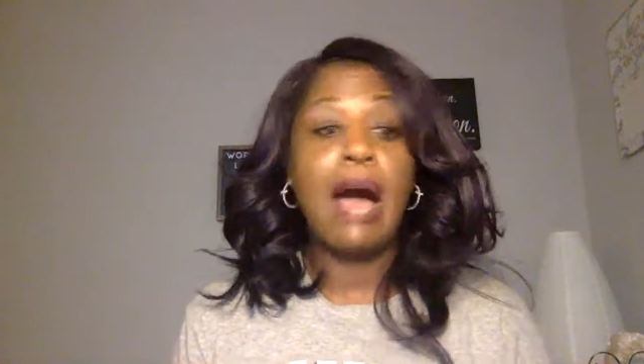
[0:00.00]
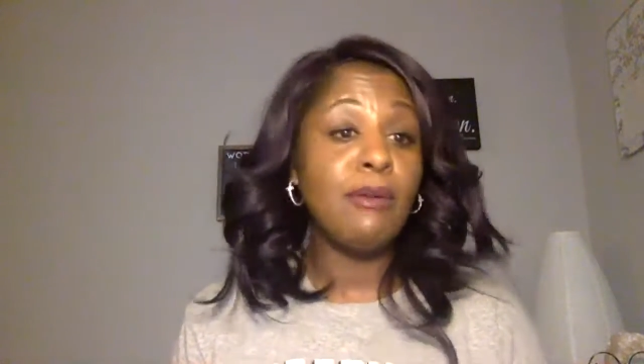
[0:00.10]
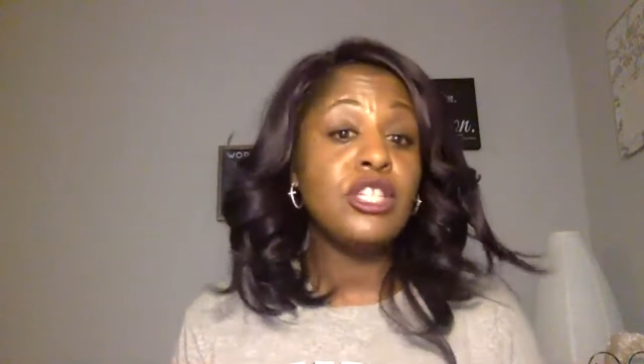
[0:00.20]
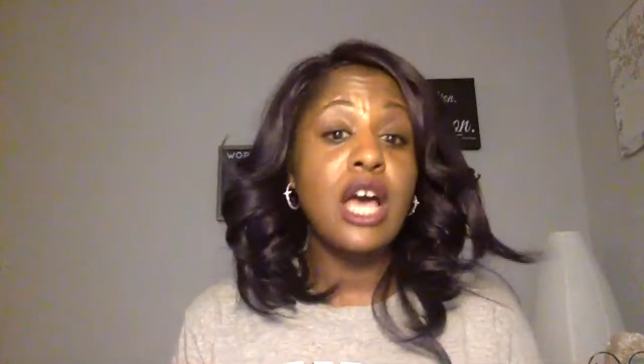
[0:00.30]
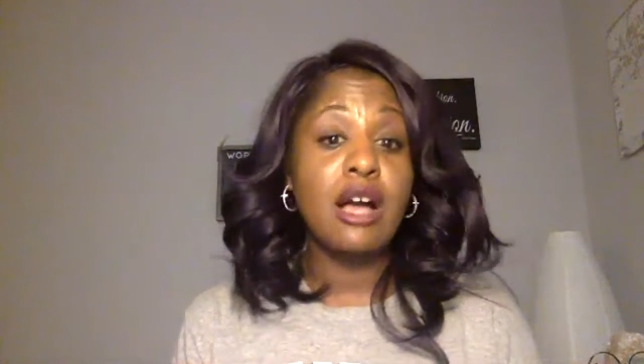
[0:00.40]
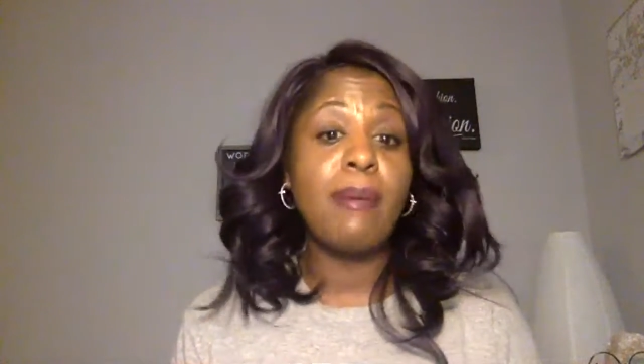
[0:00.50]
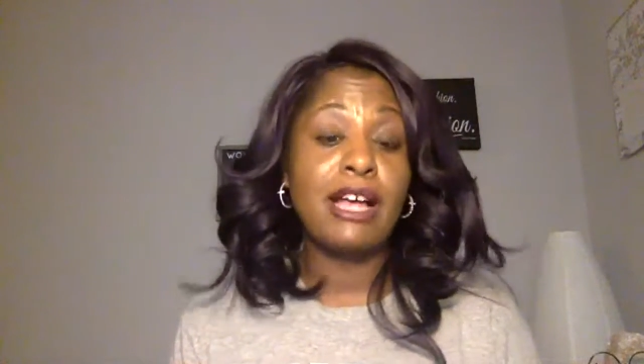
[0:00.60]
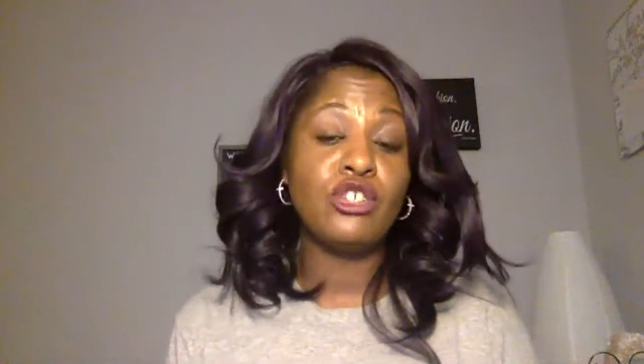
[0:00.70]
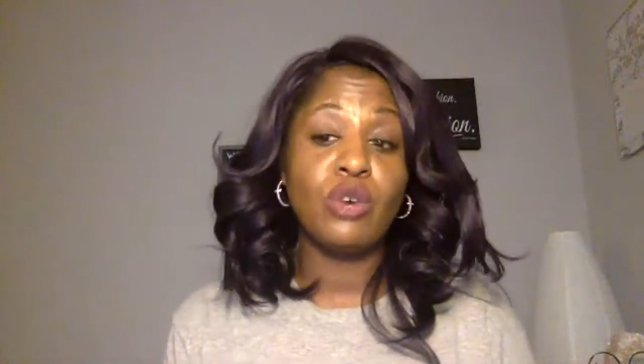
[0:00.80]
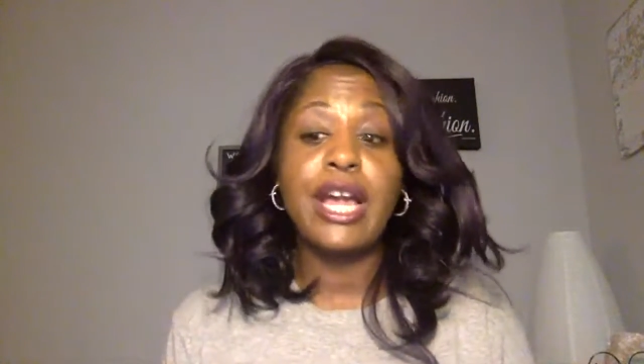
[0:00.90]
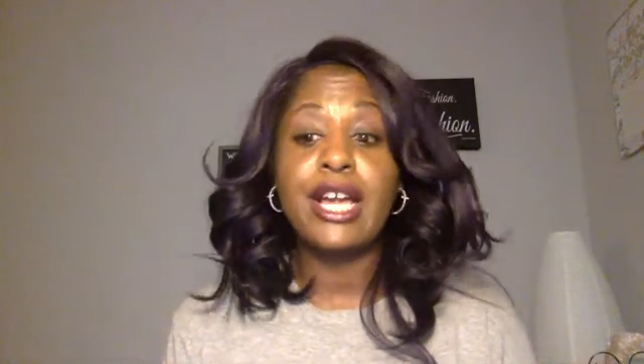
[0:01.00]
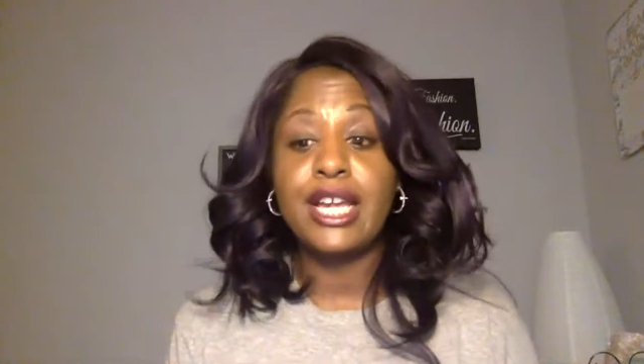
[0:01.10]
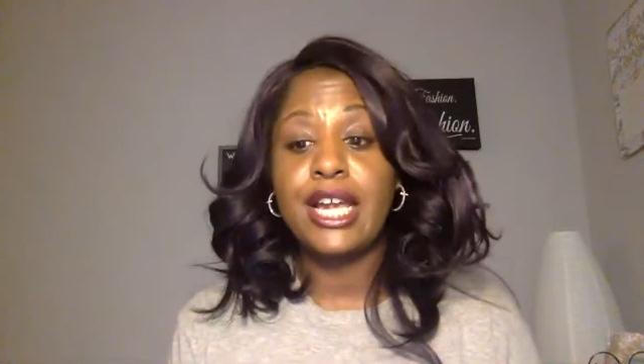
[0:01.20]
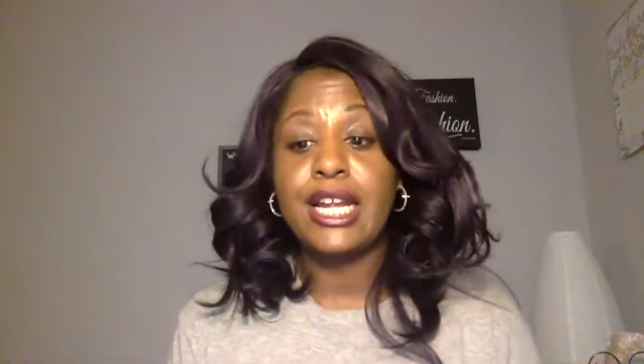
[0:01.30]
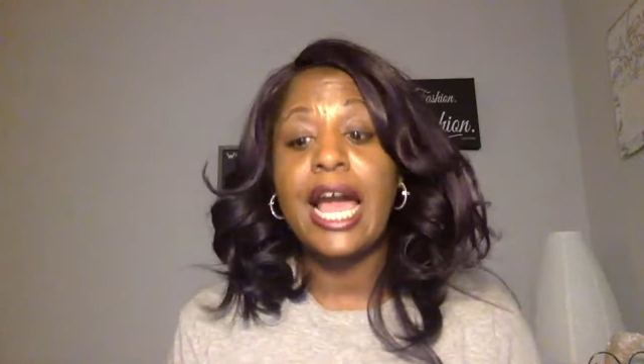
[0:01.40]
will talk about Dre
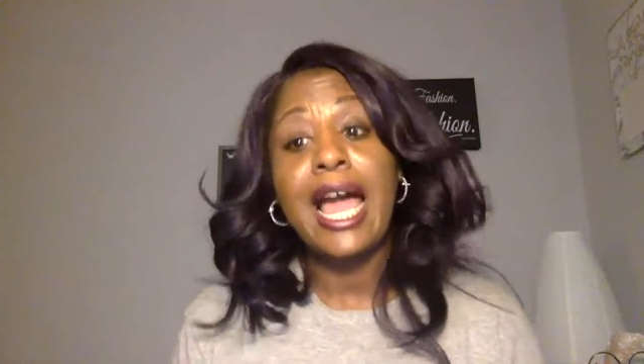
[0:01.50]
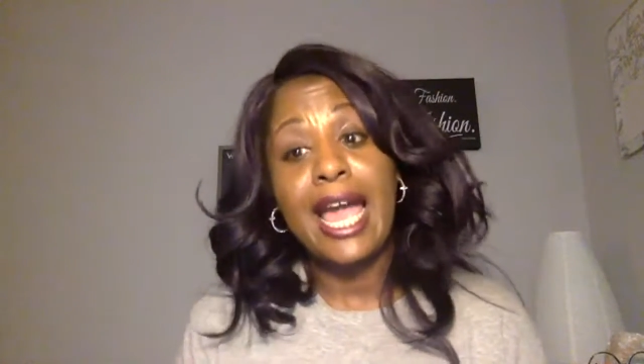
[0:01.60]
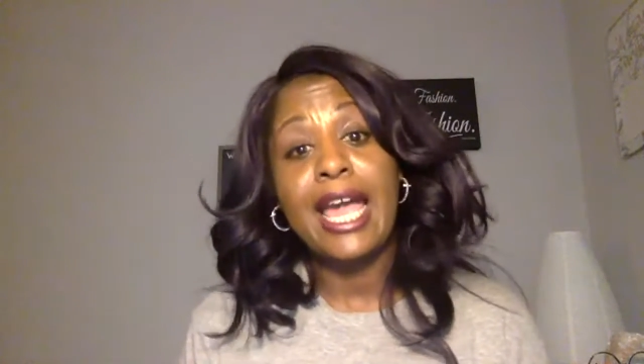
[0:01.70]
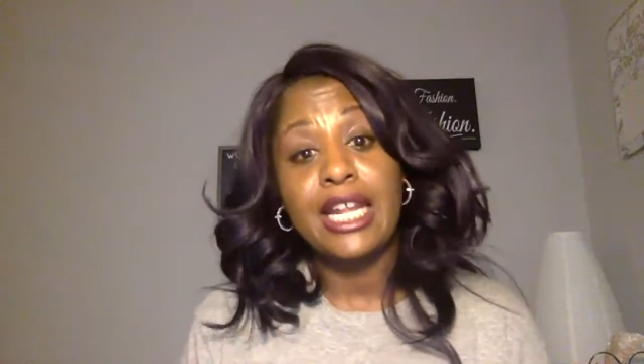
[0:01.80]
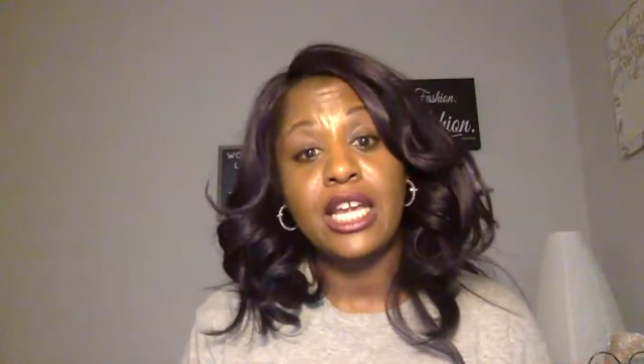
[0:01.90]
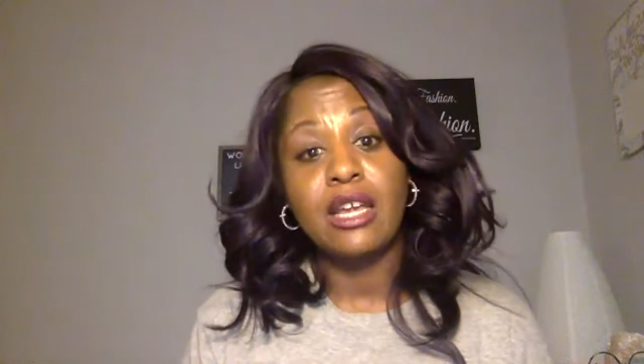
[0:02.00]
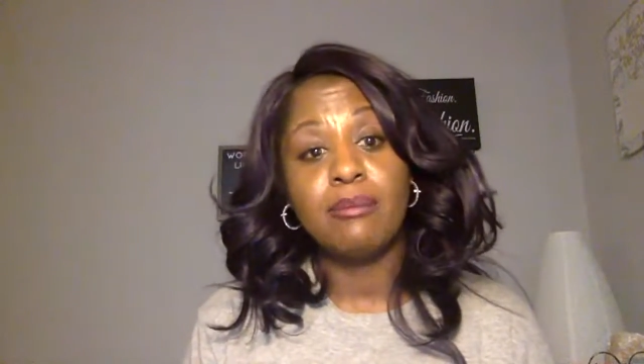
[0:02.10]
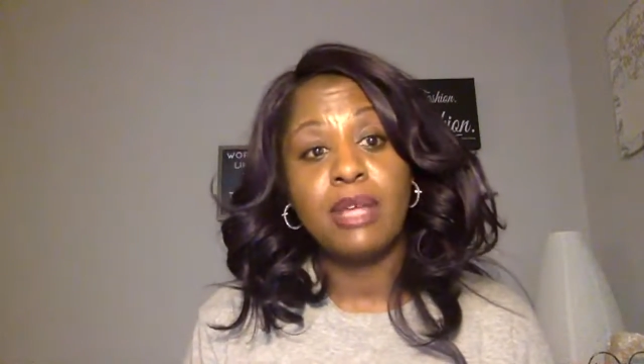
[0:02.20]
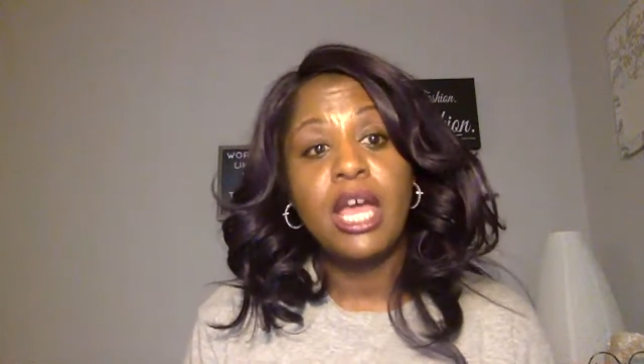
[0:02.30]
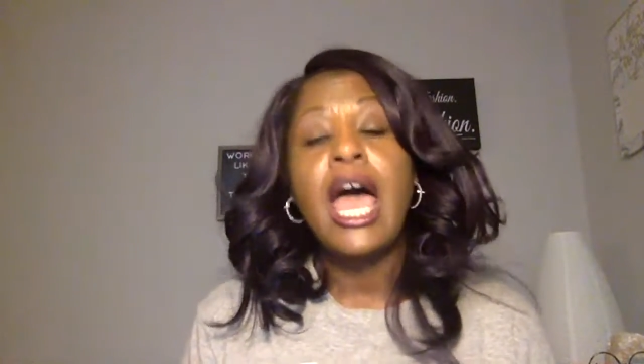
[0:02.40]
again. I hate him.